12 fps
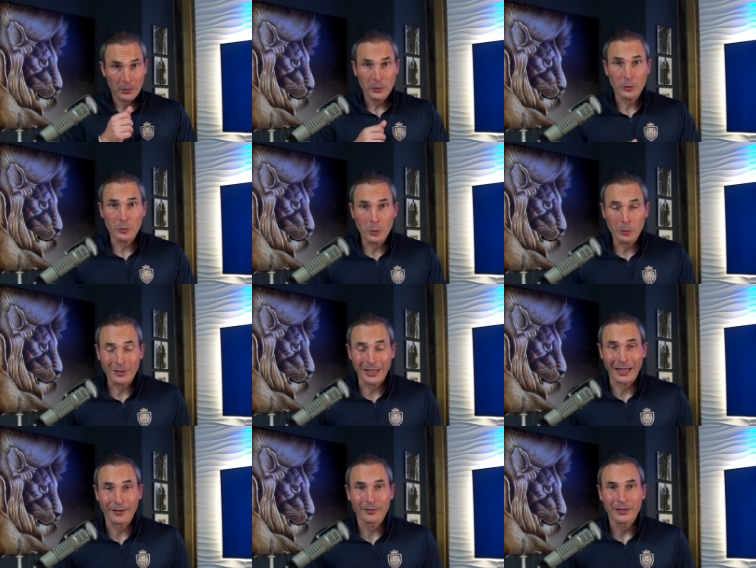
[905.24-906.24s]
Your new
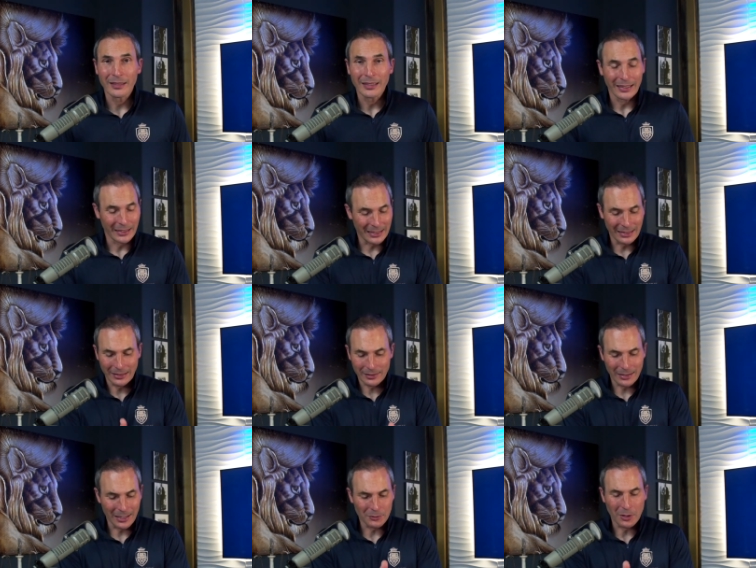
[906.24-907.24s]
life. Again, it's
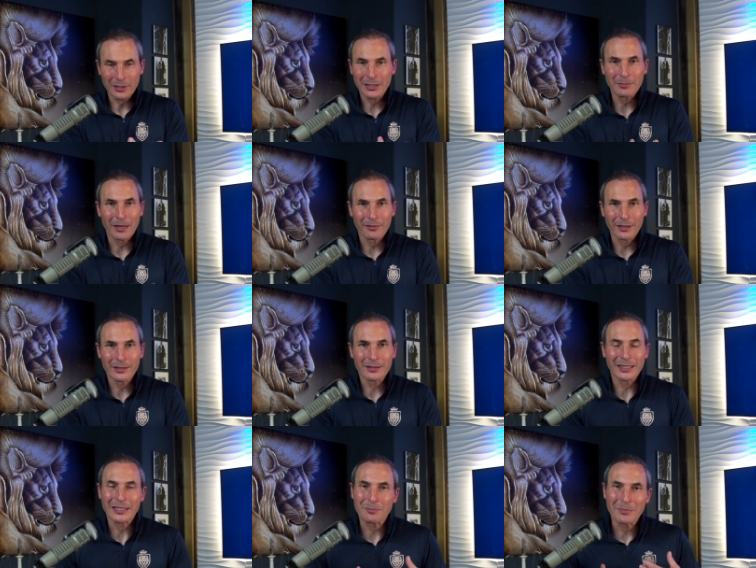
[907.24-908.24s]
not talking about this.
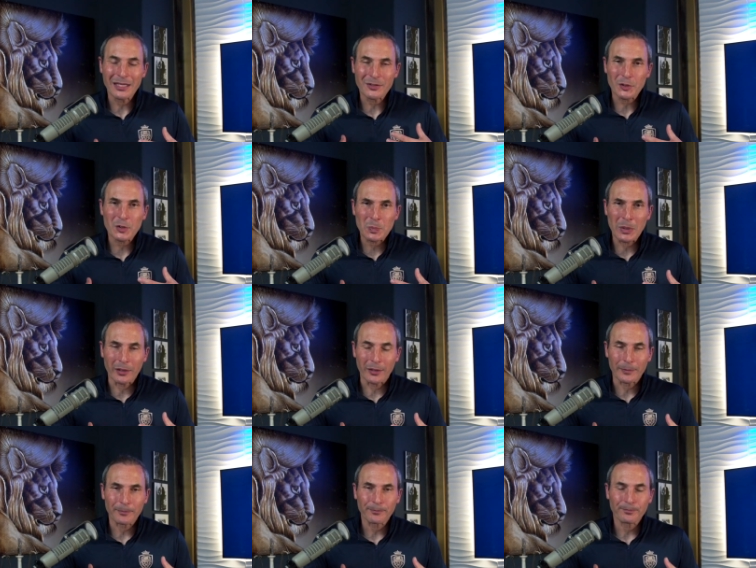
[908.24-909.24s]
It's me as a
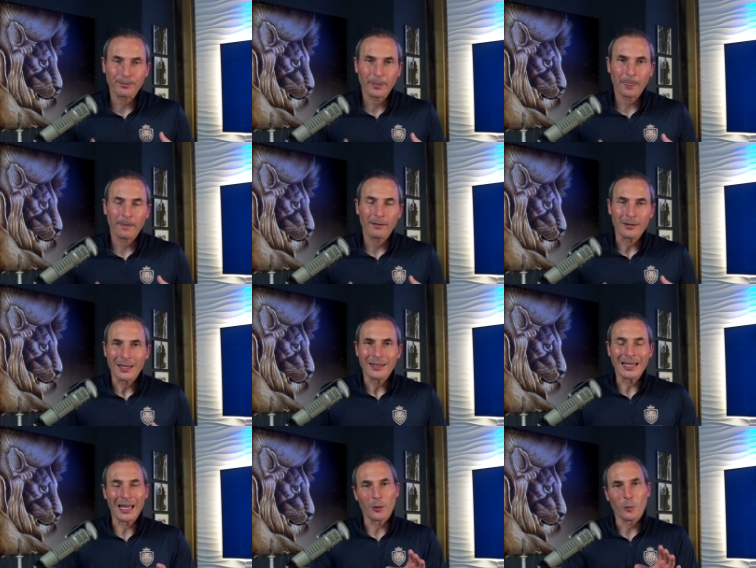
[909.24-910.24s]
spirit.
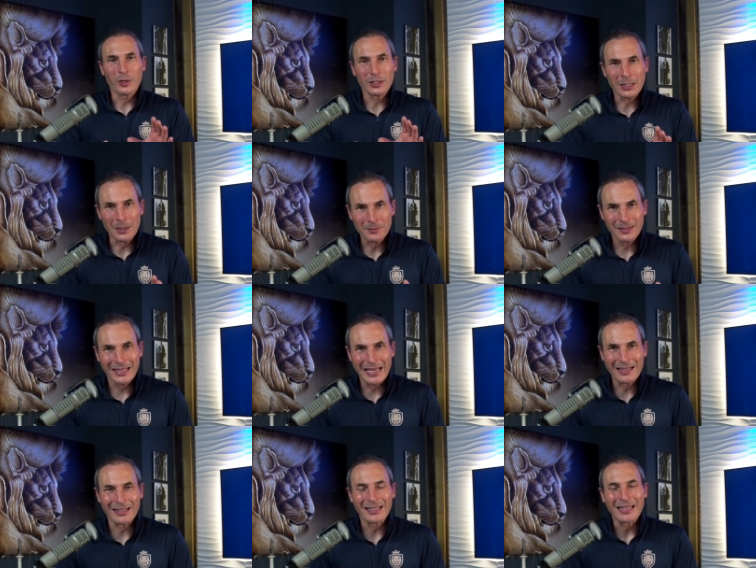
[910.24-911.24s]
Now, when it comes to
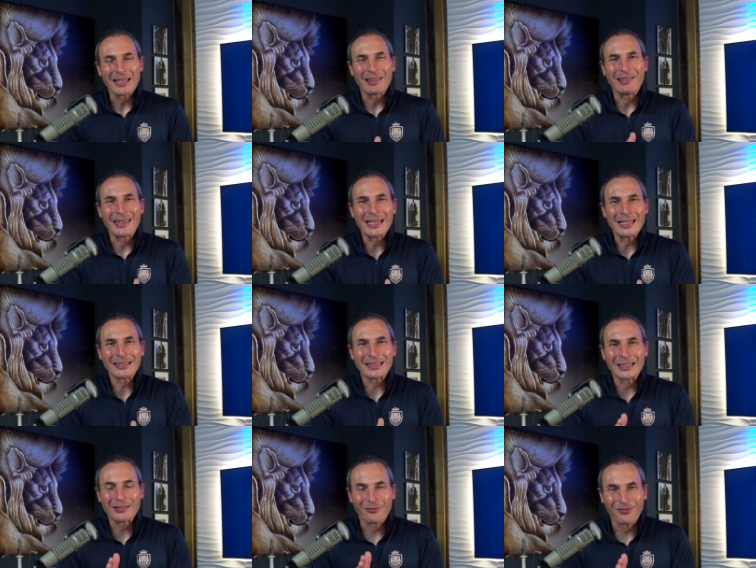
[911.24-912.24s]
healing, this
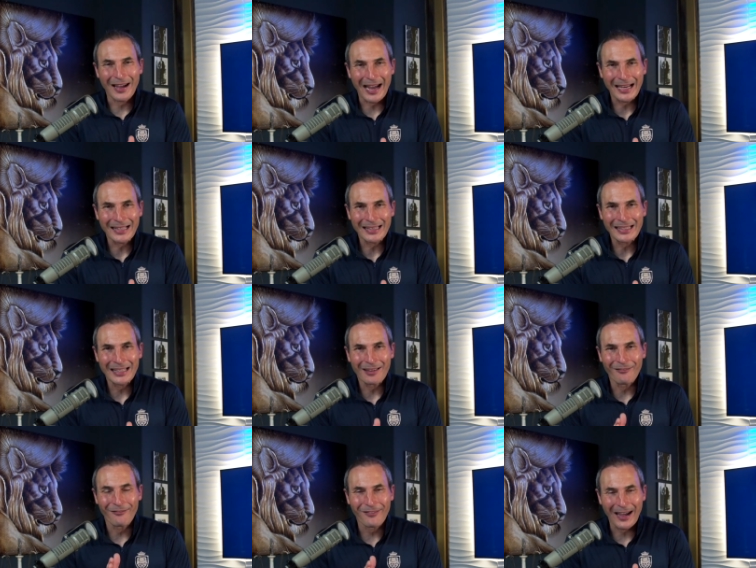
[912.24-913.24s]
is vitally,
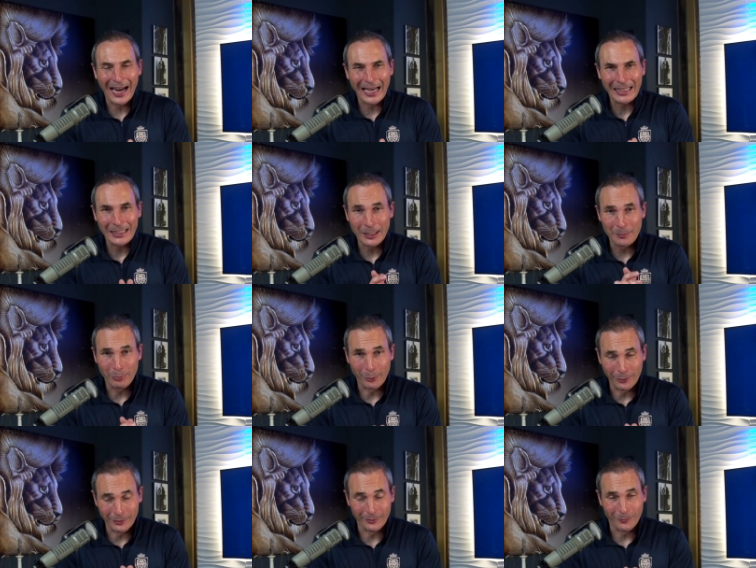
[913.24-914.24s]
vitally
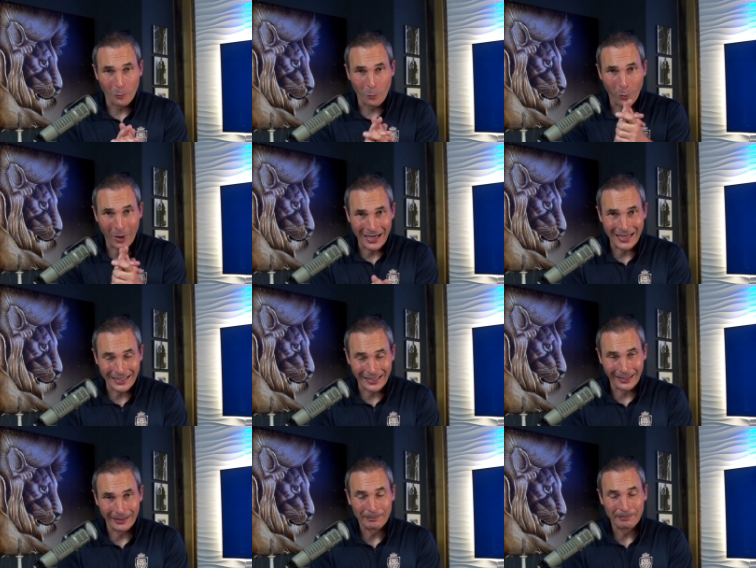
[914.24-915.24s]
important.
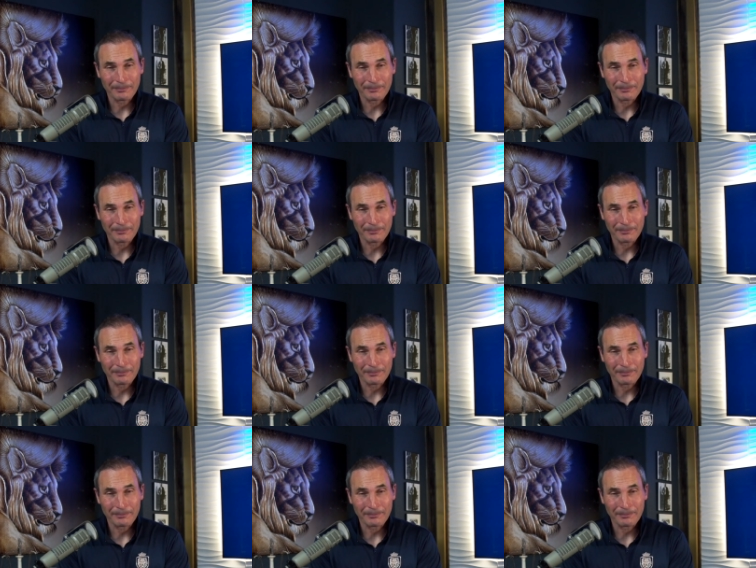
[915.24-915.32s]
Why?